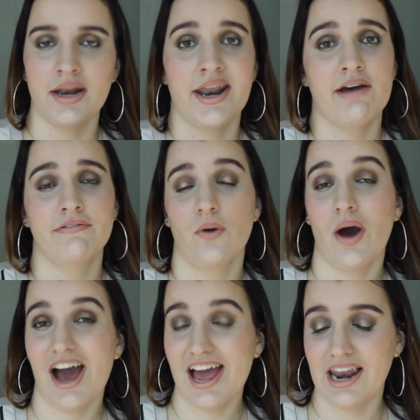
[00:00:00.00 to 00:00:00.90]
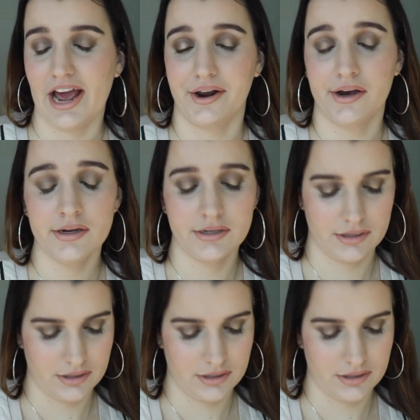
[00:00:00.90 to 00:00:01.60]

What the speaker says: Now for highlighter,